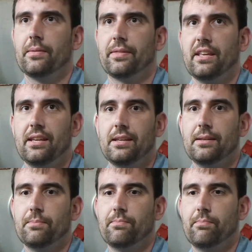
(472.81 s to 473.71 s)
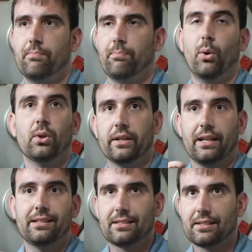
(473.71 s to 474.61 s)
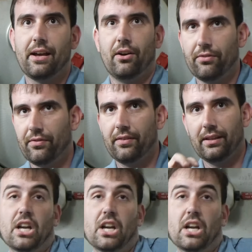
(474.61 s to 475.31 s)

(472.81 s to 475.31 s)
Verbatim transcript: The bullet itself